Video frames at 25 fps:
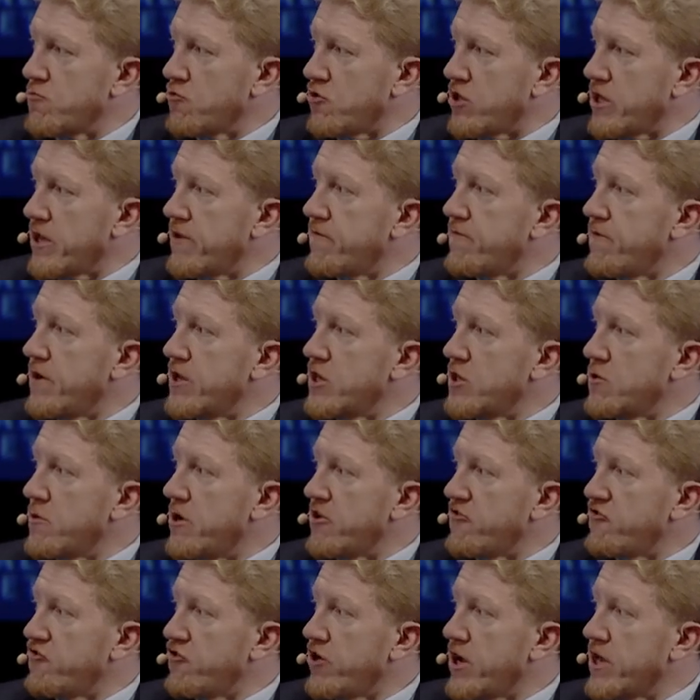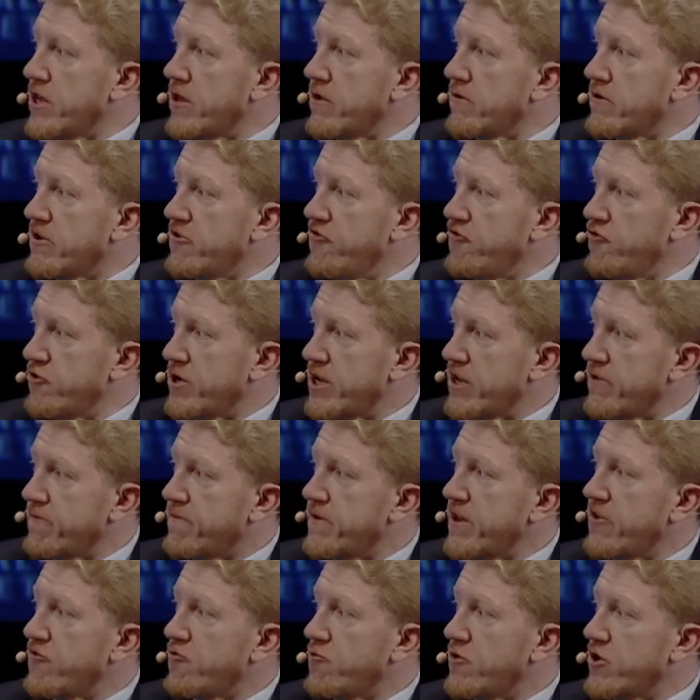relief on U.S.-China because you'll get a
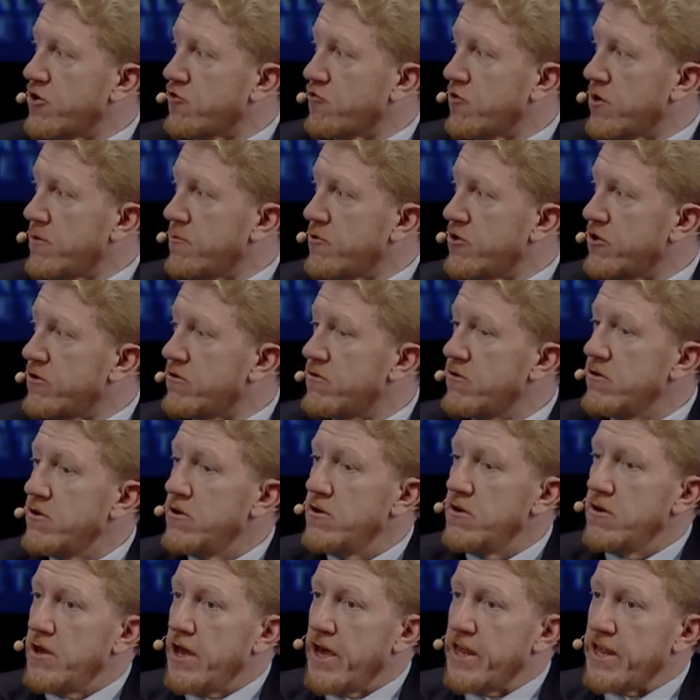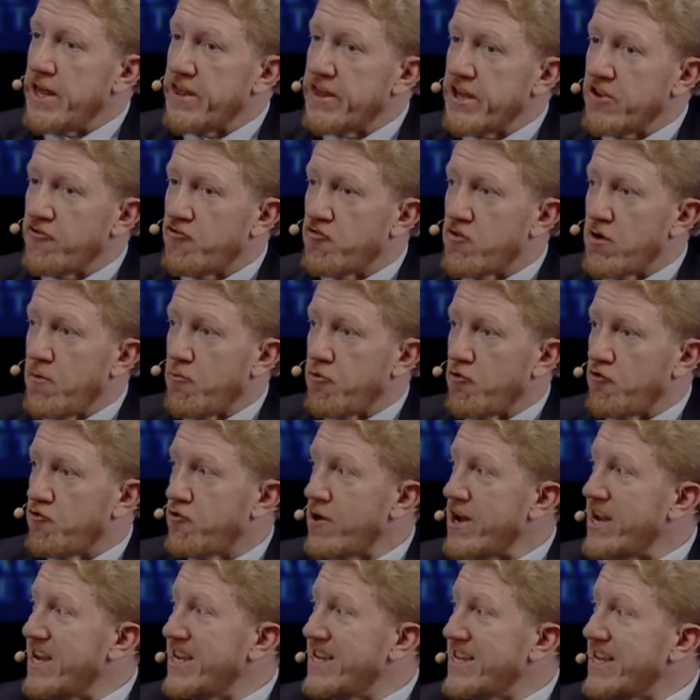phase one agreement, and I think Trump will
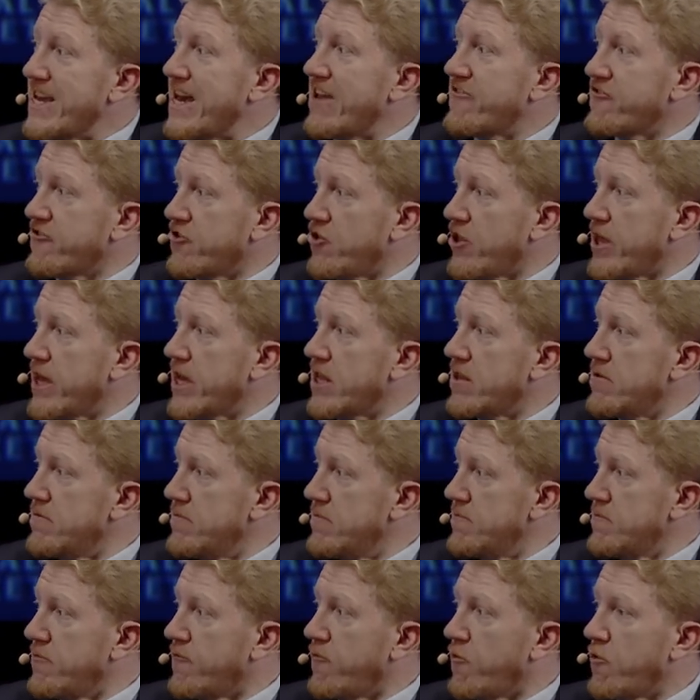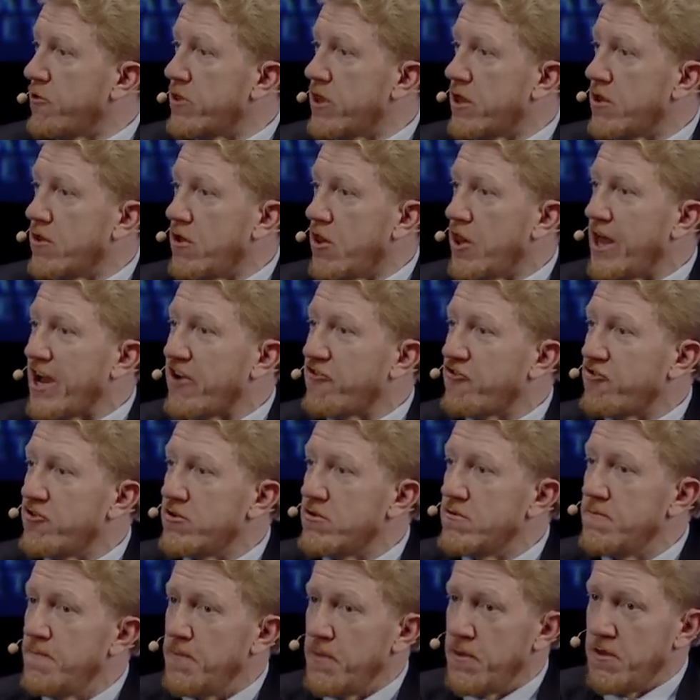try to de-escalate before the
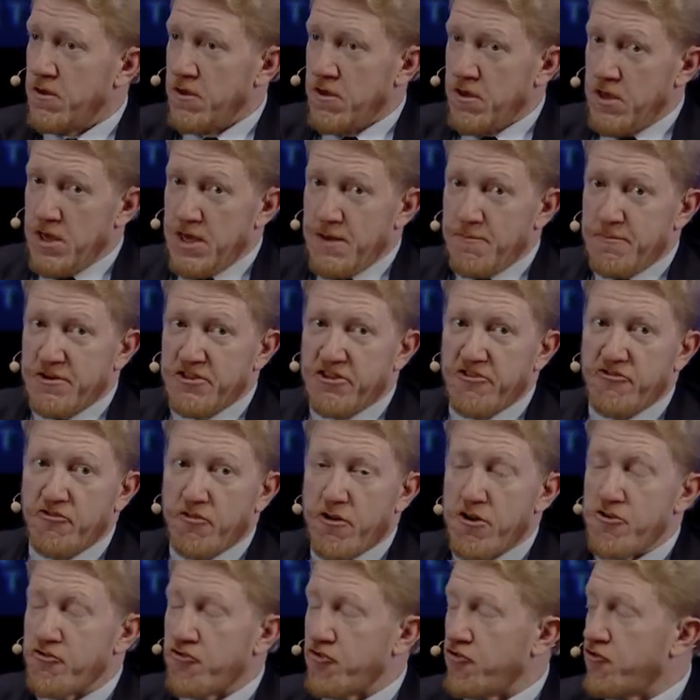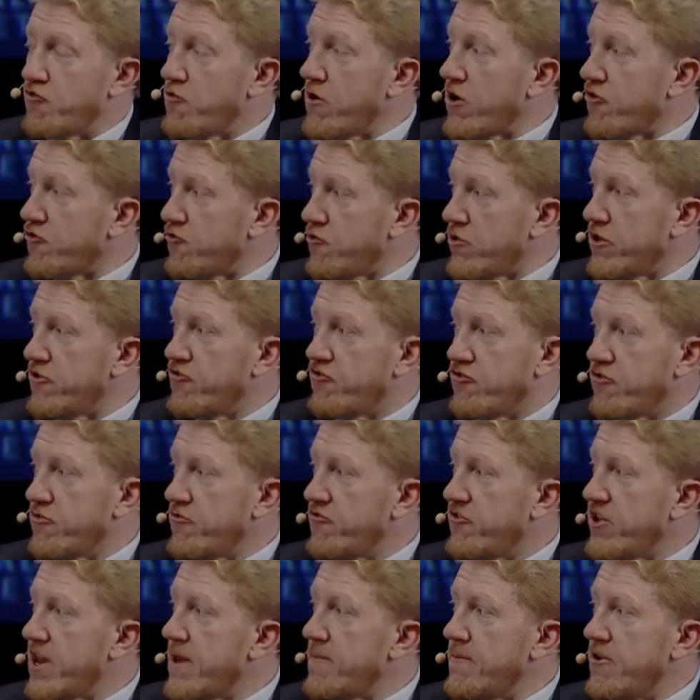election. But these larger structural
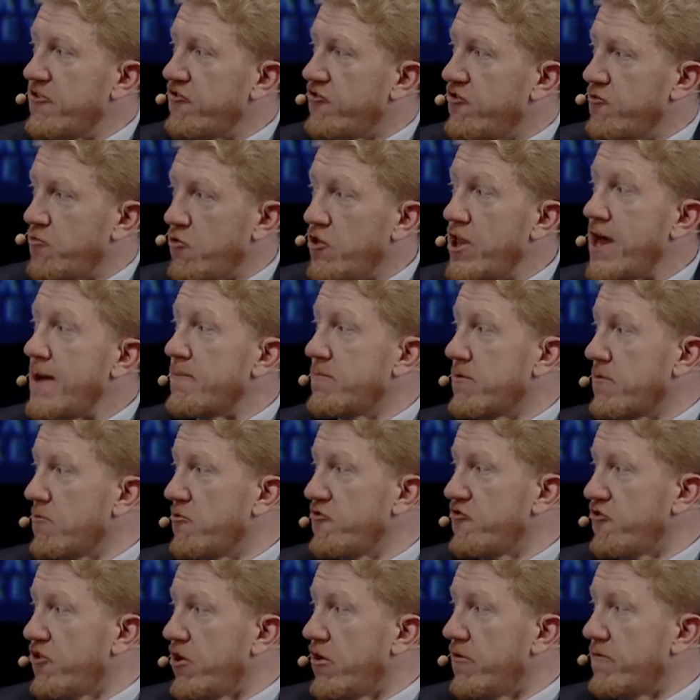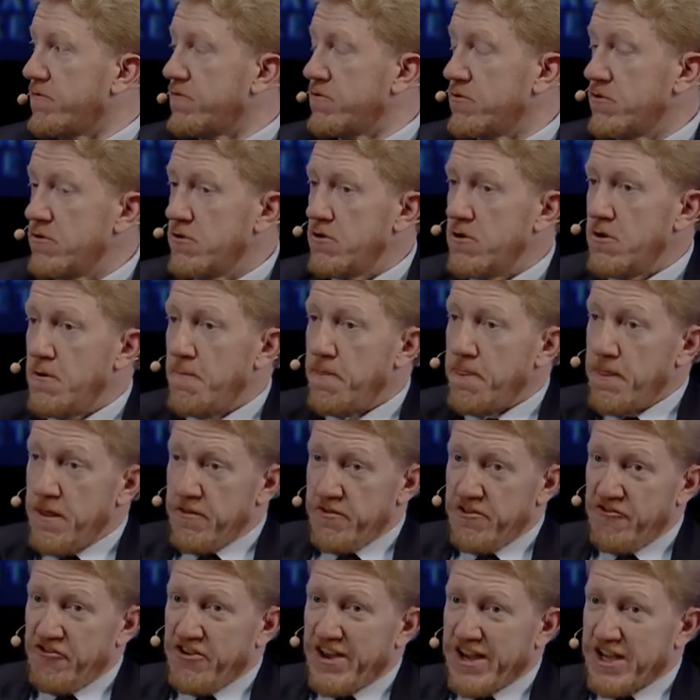issues that I mentioned will not be resolved.
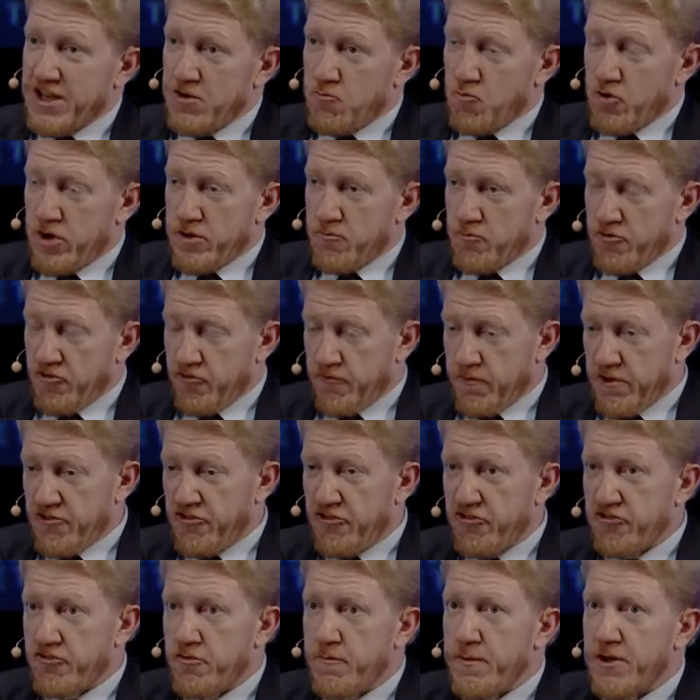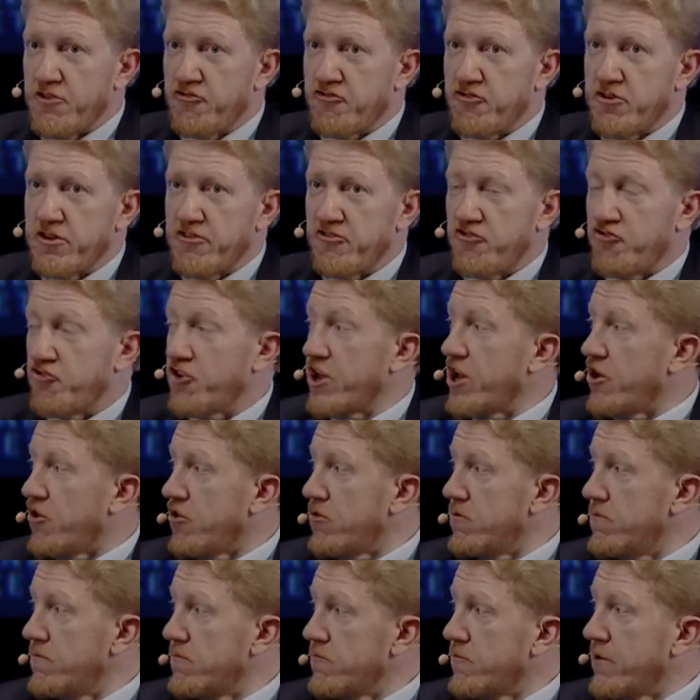The second one, which Francisco mentioned, is
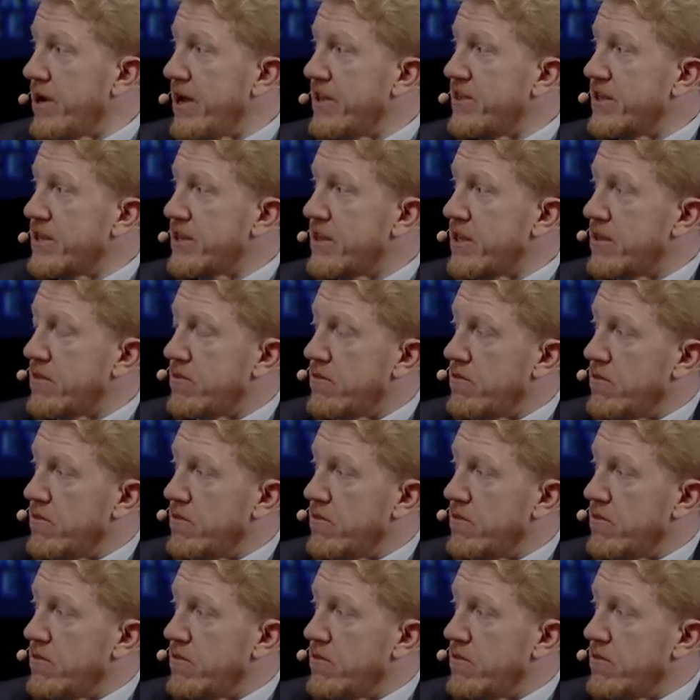shale, right? I think that,